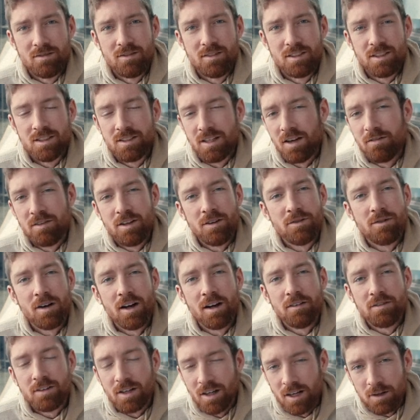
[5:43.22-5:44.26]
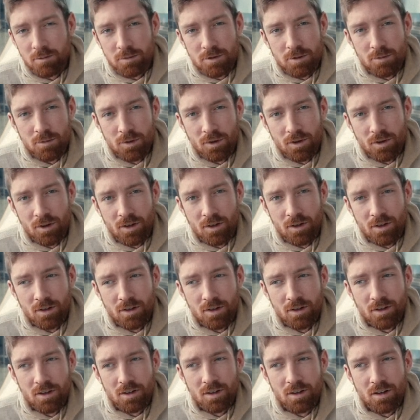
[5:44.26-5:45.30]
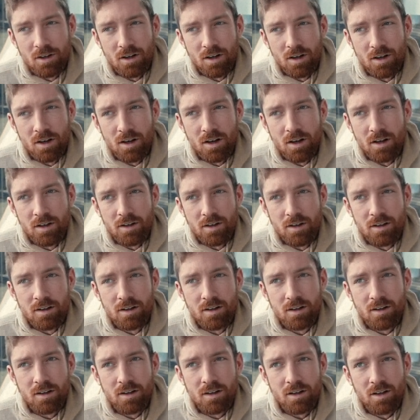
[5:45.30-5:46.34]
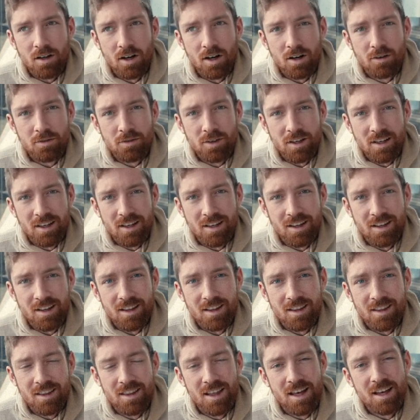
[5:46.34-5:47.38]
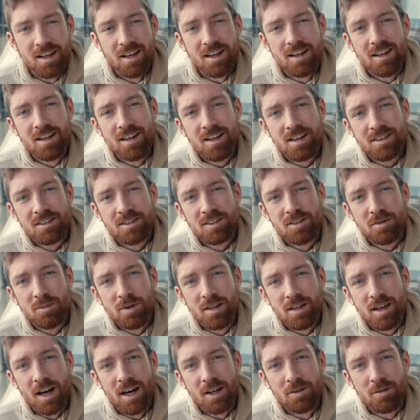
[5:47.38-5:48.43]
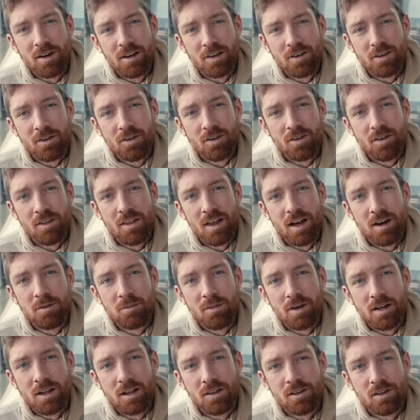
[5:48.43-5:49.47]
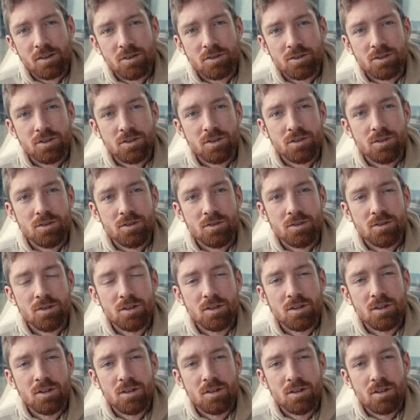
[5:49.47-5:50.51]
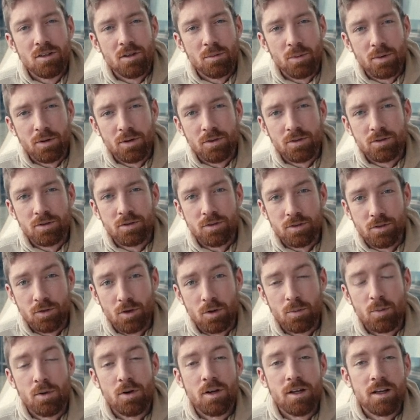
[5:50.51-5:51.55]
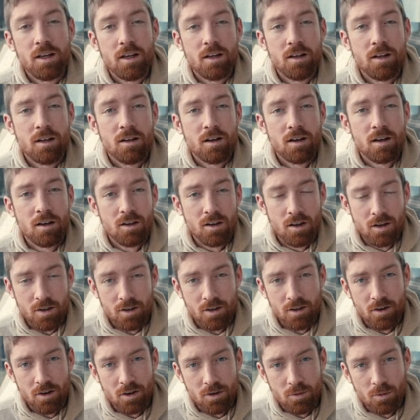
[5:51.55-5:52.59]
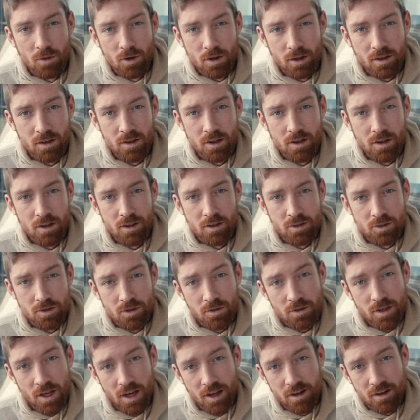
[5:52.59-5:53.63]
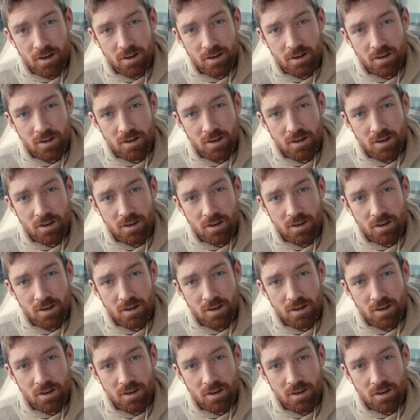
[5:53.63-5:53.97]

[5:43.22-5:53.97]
75 times more on coffee than it needs to be. I'd rather that money go to the producers who are putting in a lot of the hard work to get